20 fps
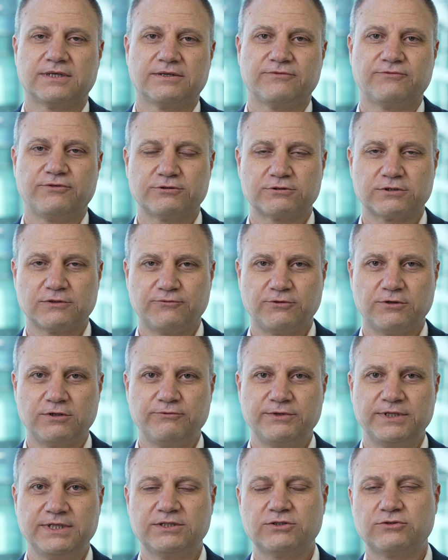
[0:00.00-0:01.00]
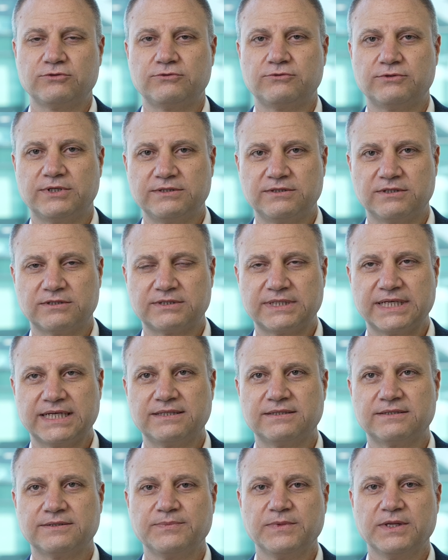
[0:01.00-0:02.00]
first of all, we need to
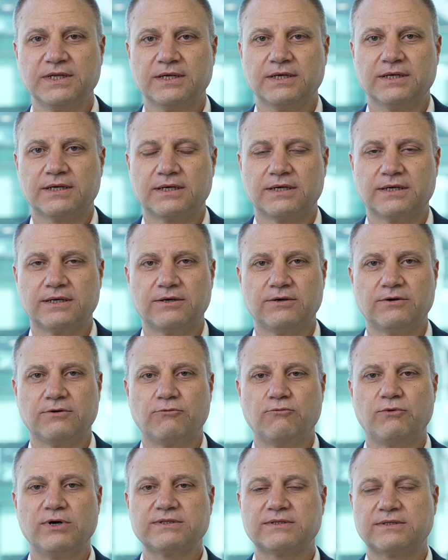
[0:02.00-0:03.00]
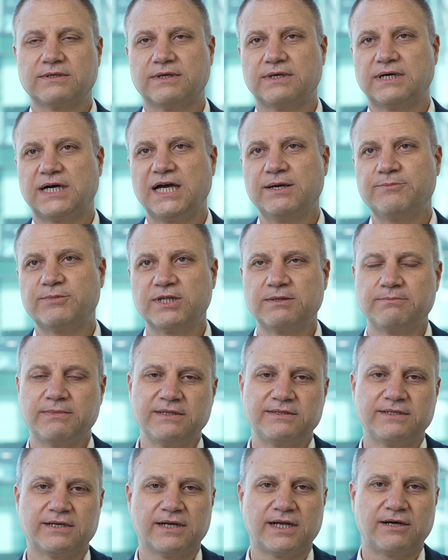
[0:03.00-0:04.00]
understand what a hybrid
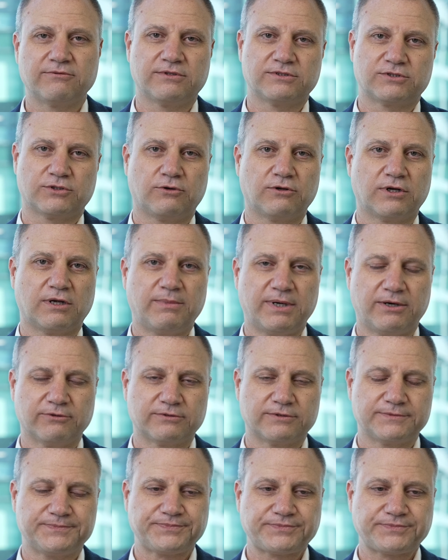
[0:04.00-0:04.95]
multi-cloud is all about.